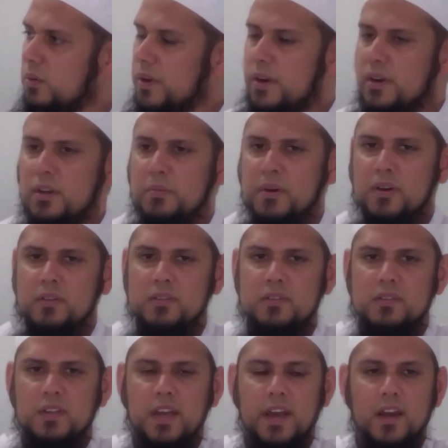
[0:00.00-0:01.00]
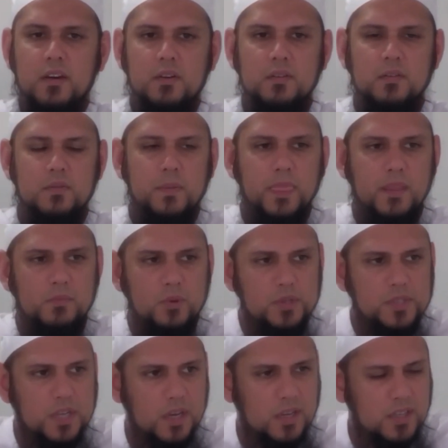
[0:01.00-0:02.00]
We heard about how
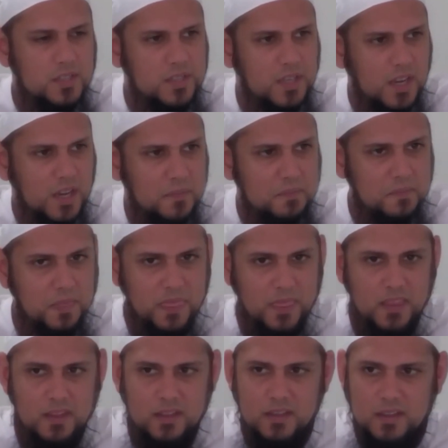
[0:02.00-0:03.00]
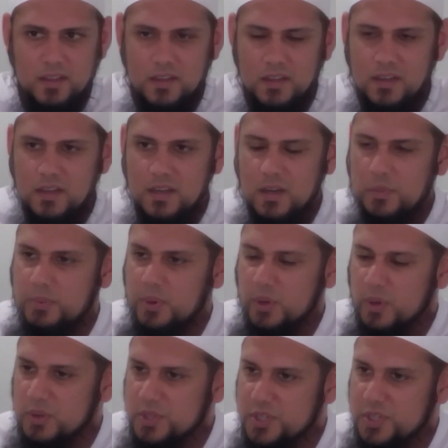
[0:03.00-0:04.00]
Musa alayhi salam
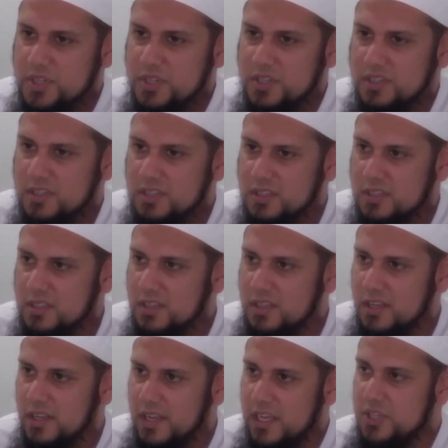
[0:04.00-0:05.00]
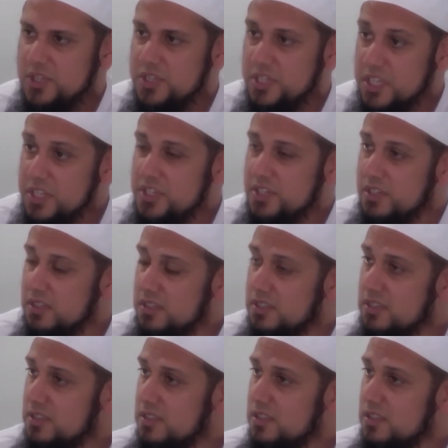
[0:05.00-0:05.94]
approached his teacher